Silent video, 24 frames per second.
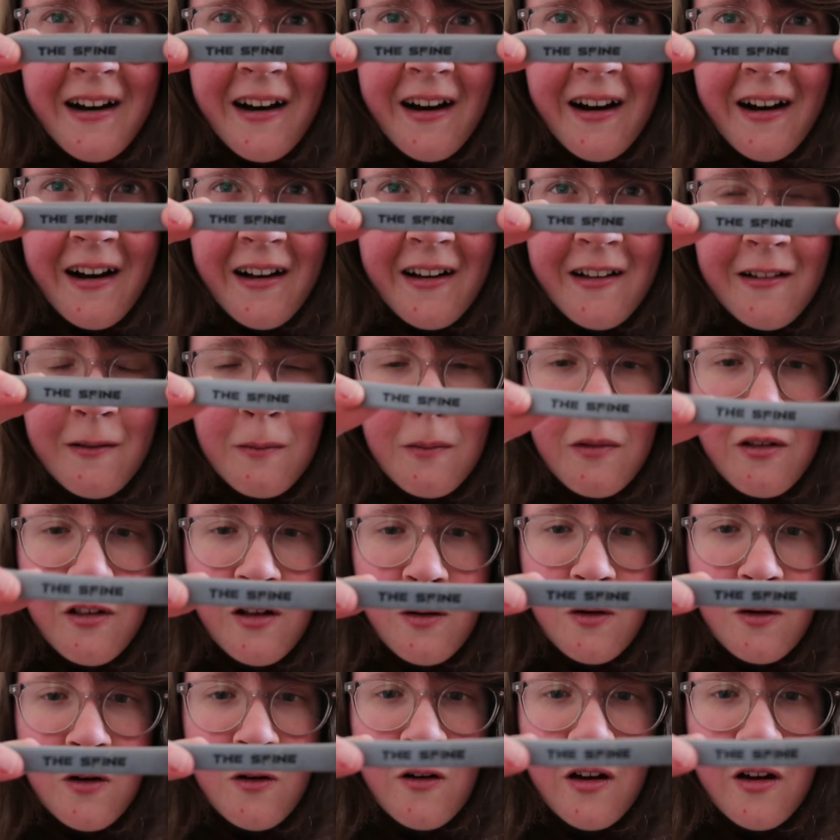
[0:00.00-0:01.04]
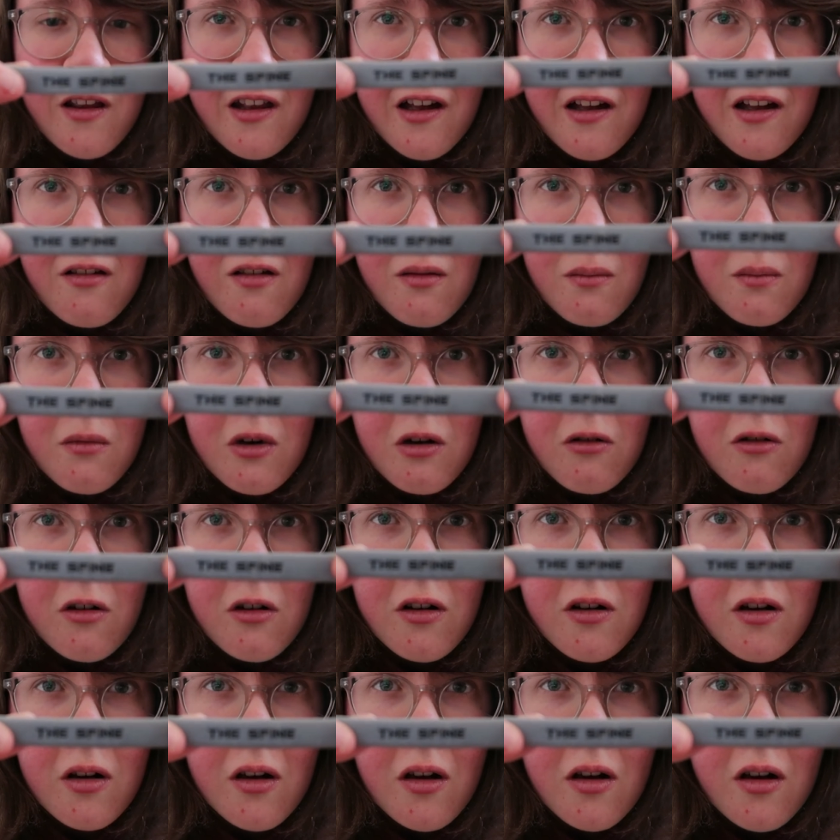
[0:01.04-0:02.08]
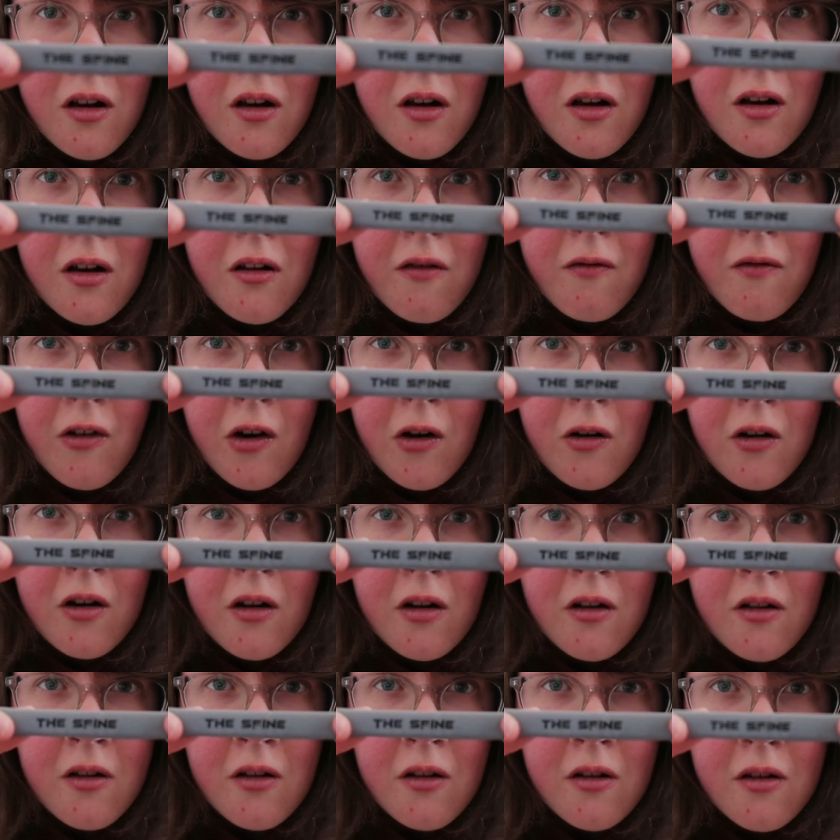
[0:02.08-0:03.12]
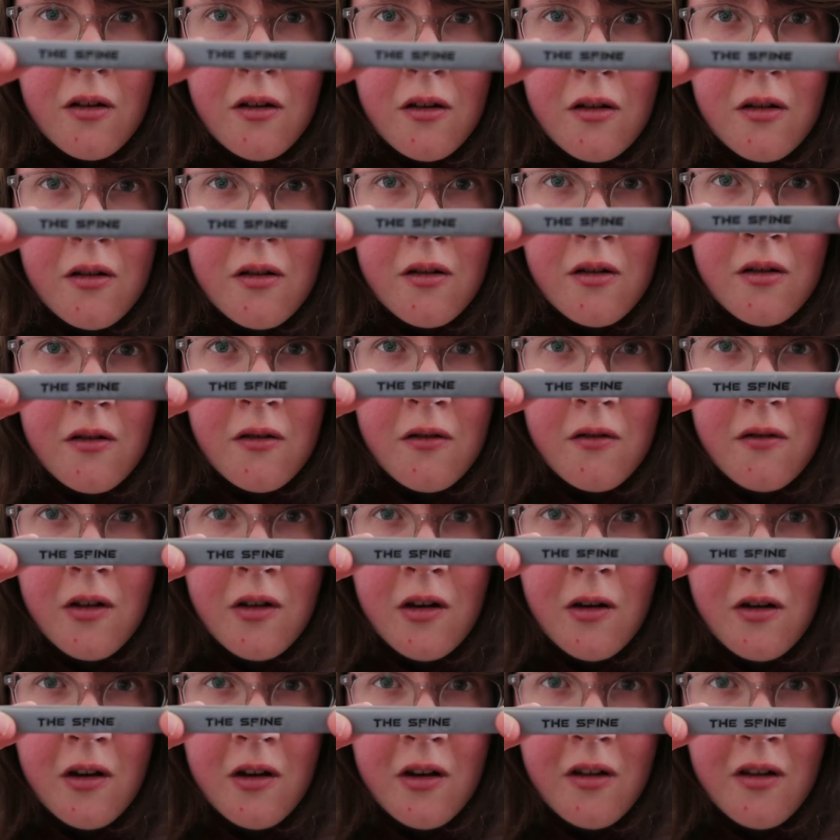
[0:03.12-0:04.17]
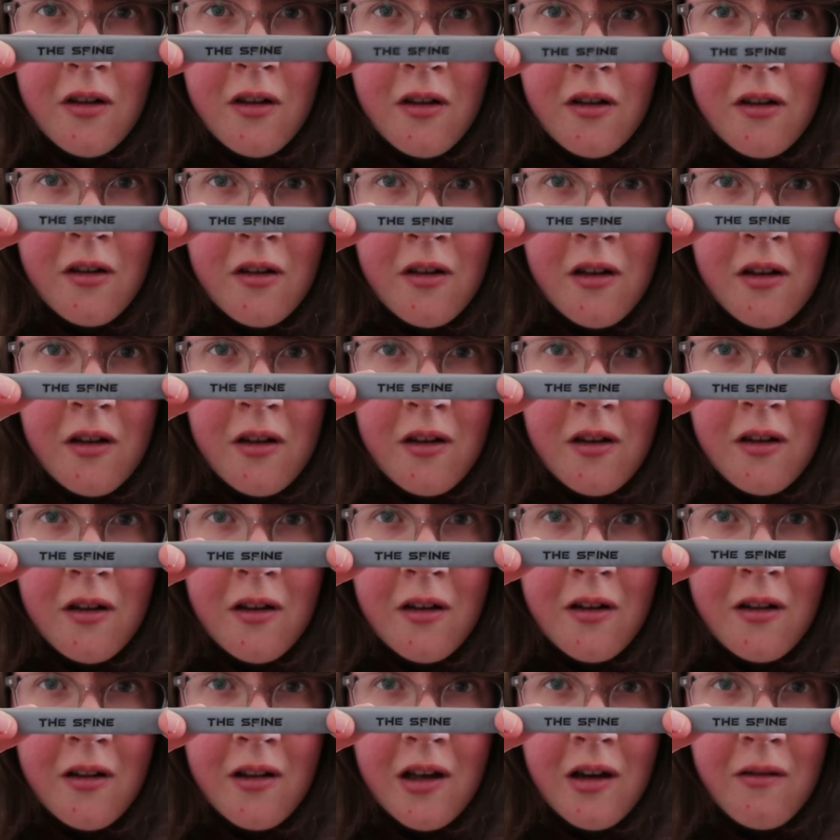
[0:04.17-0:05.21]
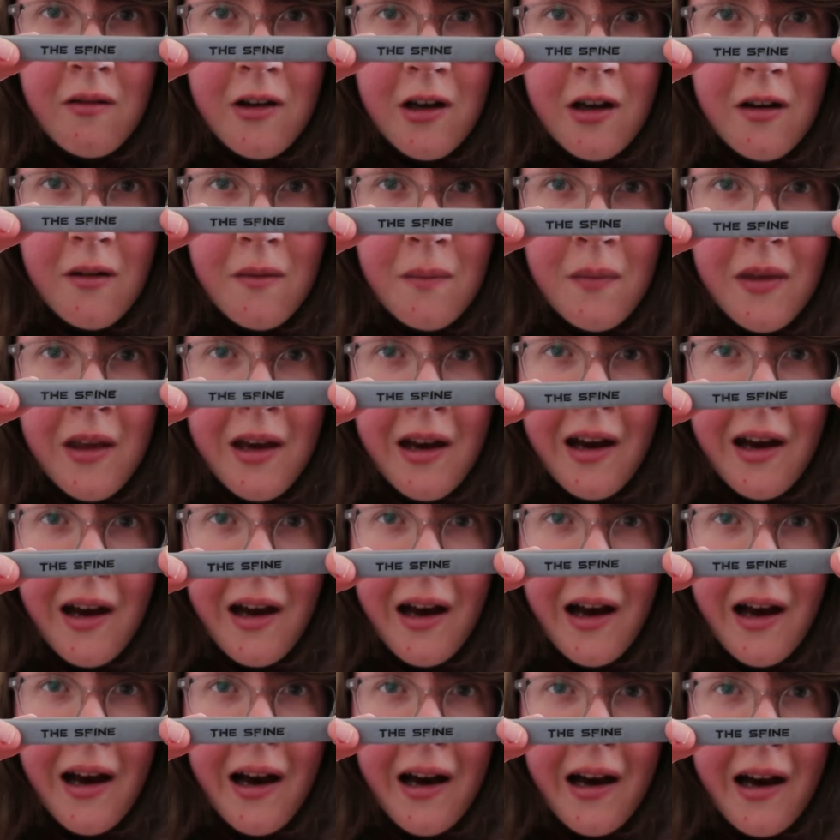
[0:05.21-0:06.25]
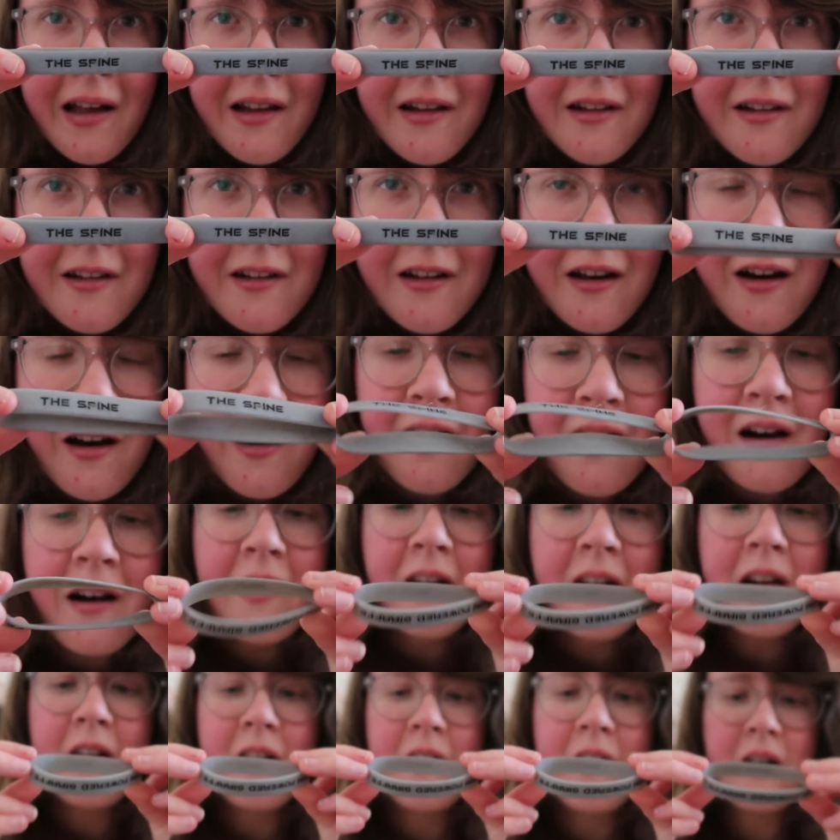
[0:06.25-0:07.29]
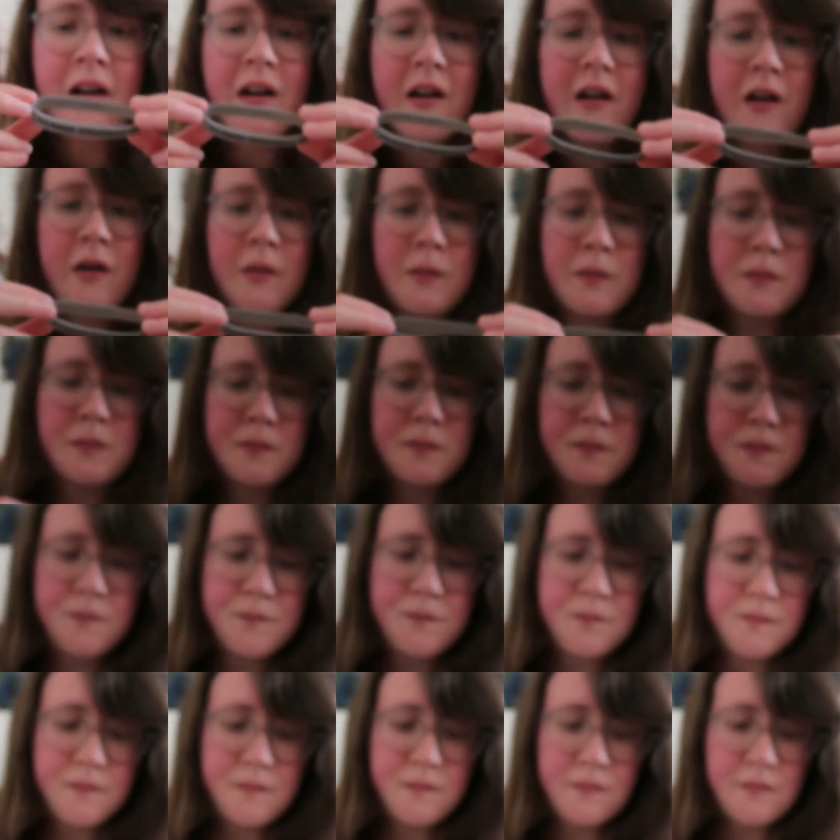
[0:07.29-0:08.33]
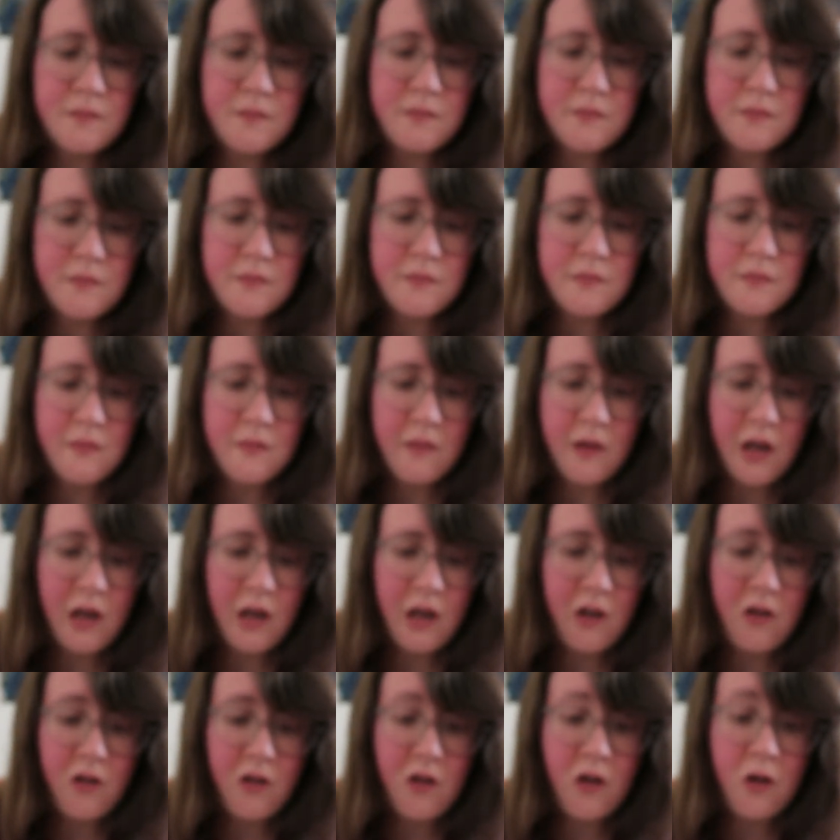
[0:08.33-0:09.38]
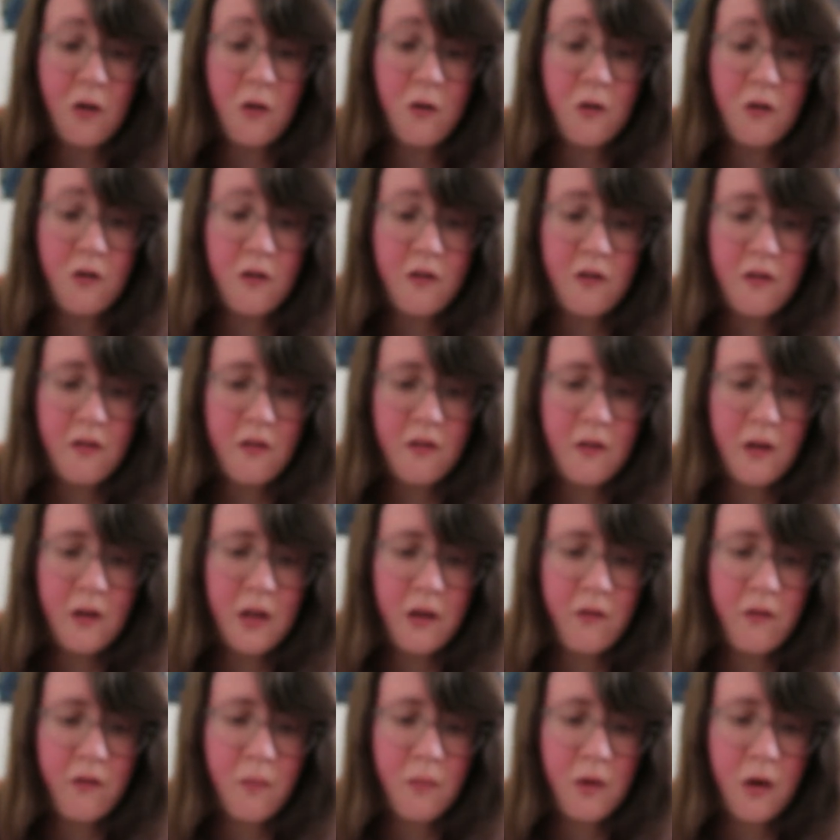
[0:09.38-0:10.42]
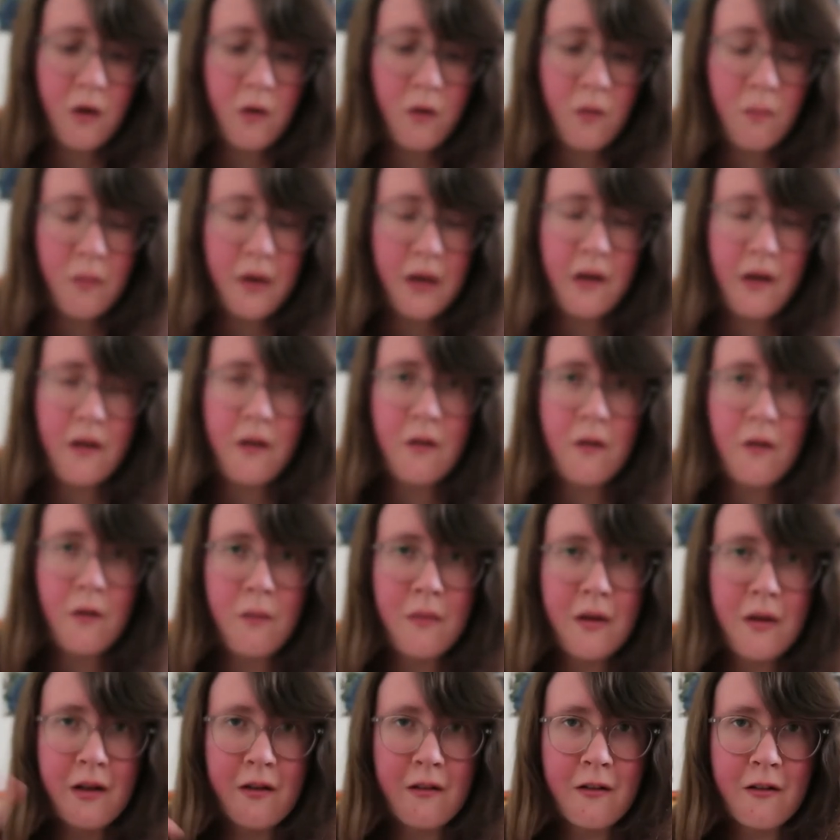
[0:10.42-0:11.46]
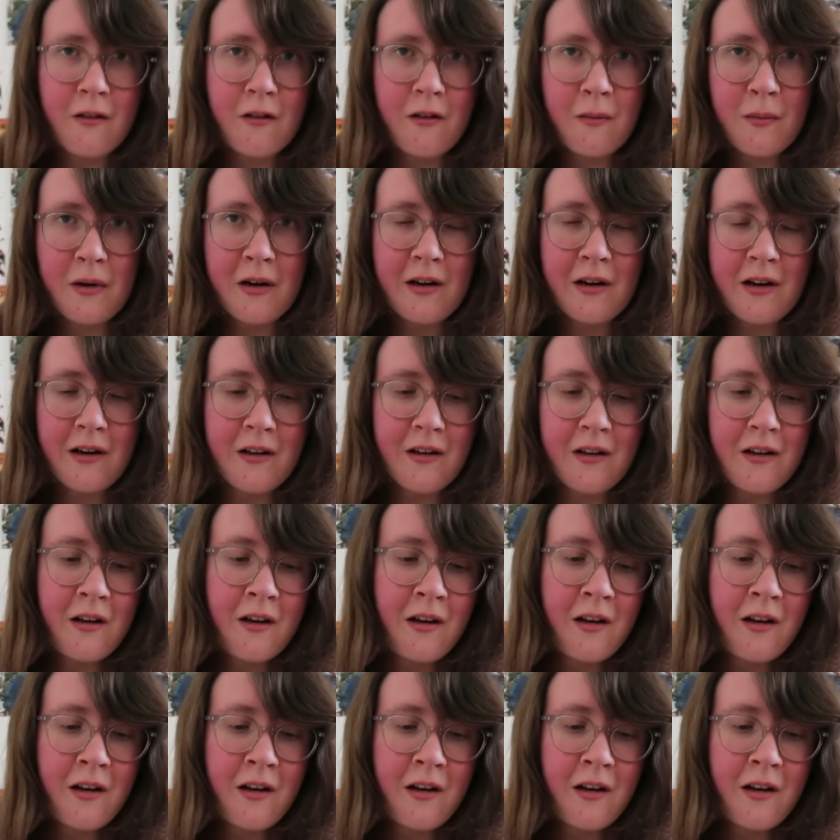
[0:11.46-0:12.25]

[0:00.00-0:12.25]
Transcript: I am so annoyed that it's mirrored. Focus. Focus. There we go. And I um, I showed David Michael Bennett, who plays the Spine,